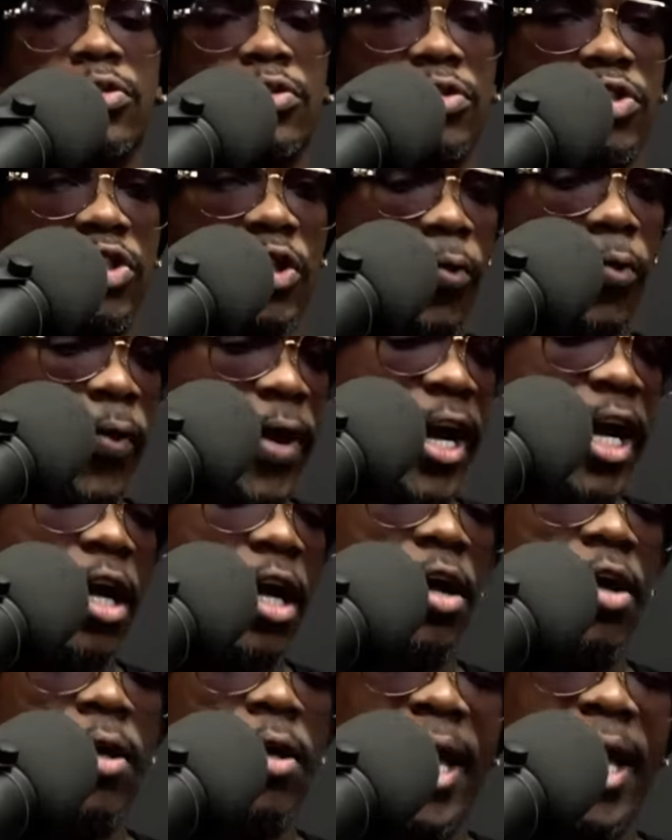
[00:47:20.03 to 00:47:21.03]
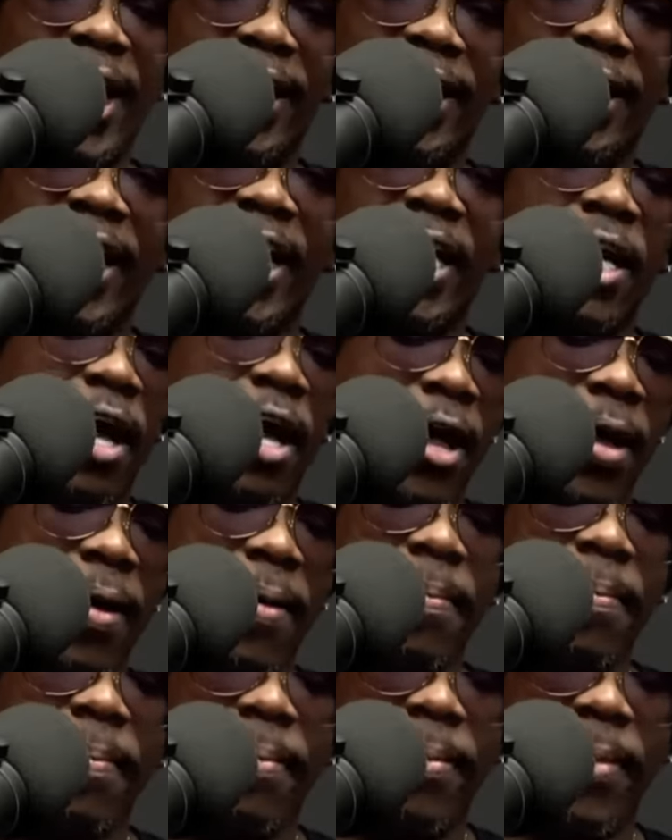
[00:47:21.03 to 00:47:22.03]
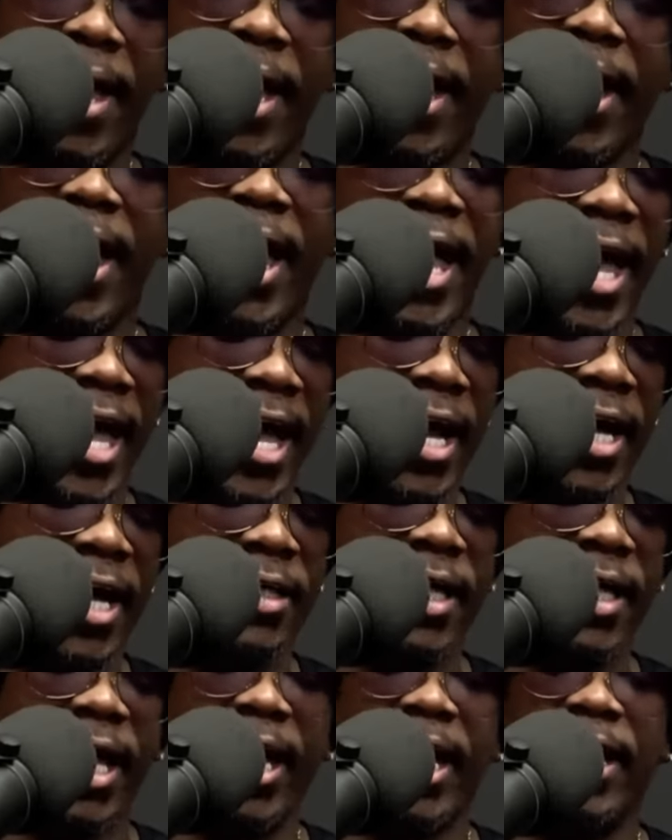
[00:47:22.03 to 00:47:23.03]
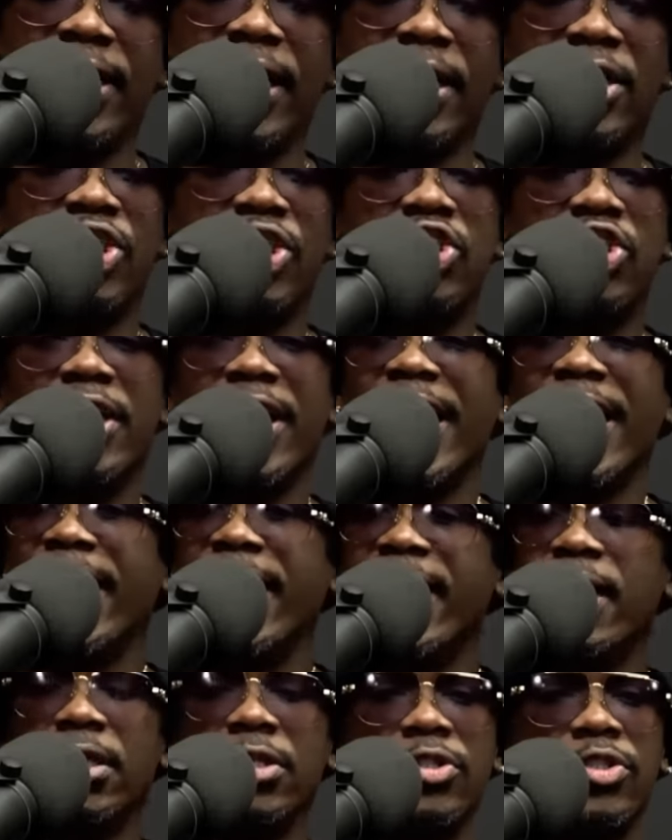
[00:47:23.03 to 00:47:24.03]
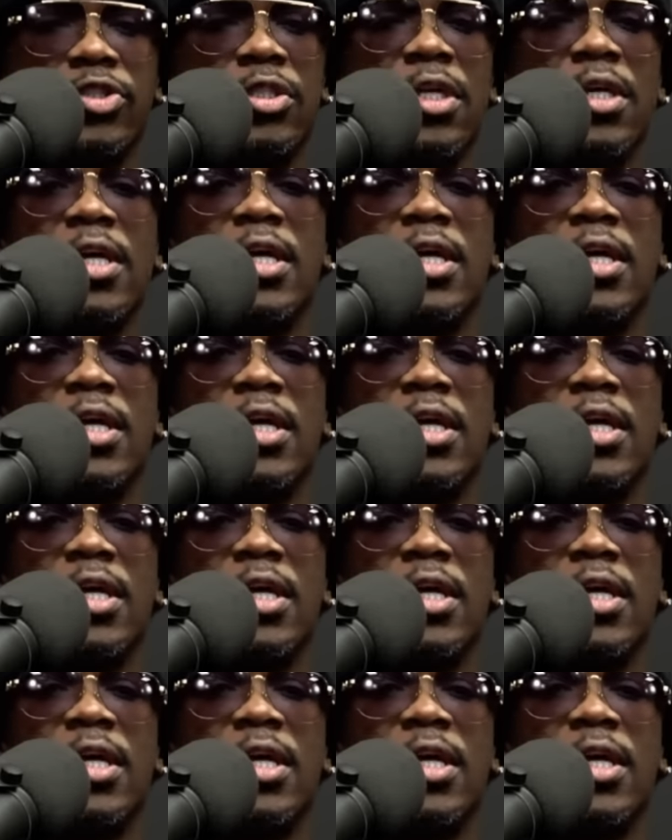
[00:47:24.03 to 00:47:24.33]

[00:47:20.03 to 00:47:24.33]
Darrell and Keon had an exchange